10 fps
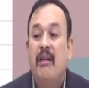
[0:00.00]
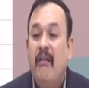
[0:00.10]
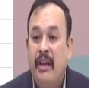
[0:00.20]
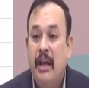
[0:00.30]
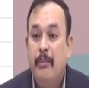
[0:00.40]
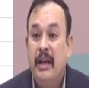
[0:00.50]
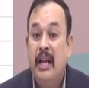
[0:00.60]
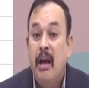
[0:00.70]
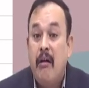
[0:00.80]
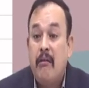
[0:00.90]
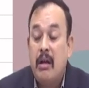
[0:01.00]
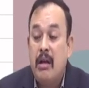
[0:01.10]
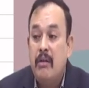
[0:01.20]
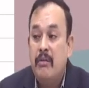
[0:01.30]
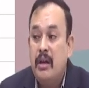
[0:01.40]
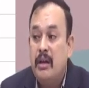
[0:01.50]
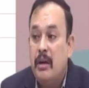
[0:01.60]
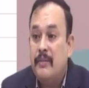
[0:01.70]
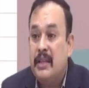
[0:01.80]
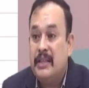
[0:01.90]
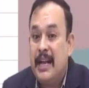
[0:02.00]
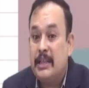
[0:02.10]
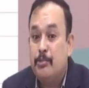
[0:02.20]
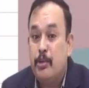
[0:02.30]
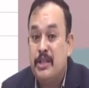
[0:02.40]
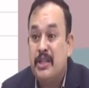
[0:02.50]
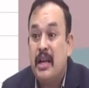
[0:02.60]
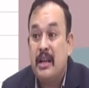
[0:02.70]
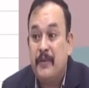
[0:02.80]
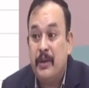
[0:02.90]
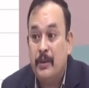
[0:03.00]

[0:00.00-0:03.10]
namely recovery of the tax procedure I referred,